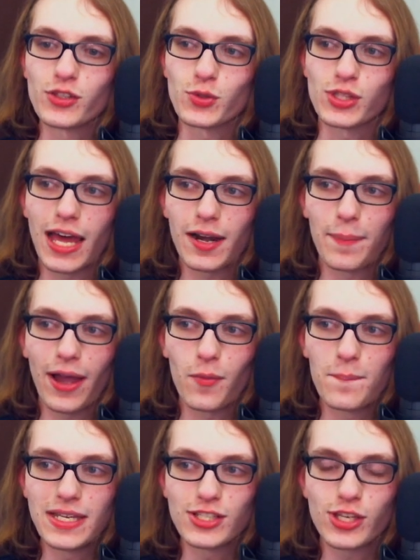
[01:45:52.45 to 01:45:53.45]
Was that about
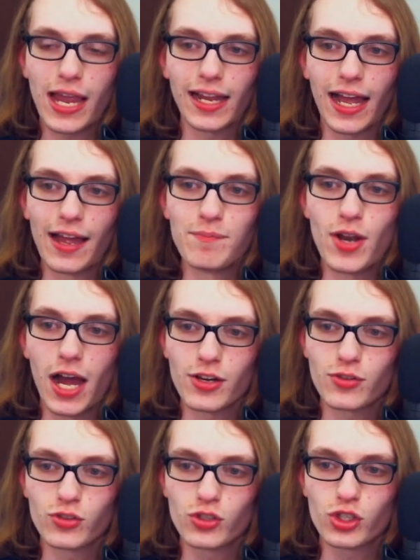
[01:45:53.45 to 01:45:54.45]
me saying I'm not
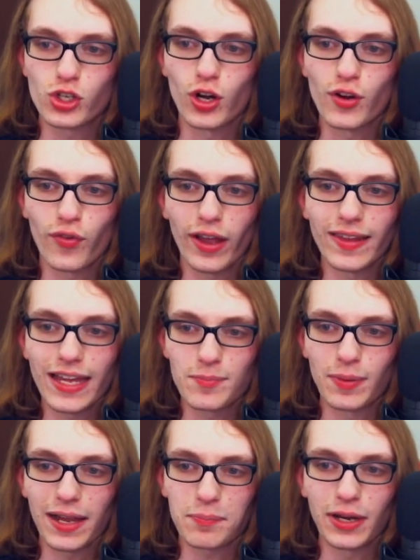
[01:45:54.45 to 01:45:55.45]
sure if I like
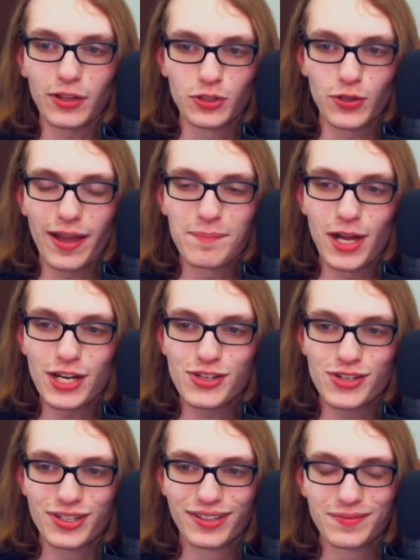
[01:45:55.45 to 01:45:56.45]
Black Panther that
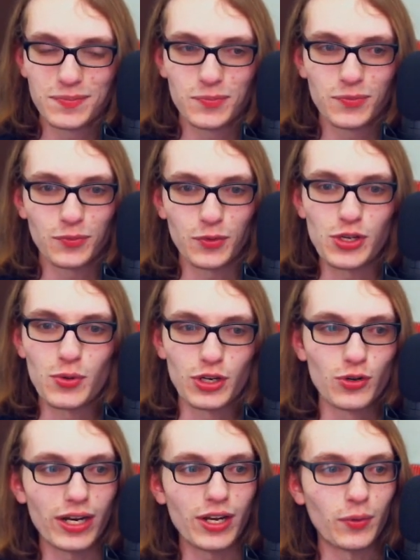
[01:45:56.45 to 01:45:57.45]
much? Were you
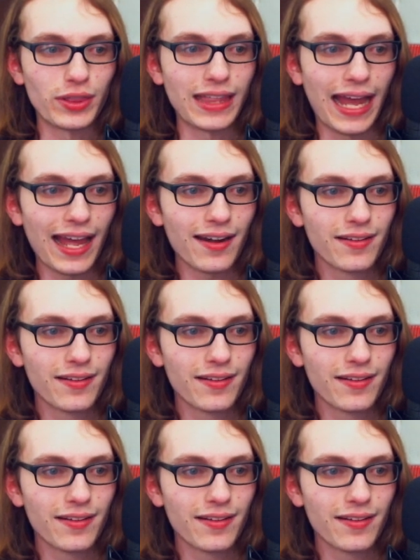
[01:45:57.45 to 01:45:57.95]
agreeing with that?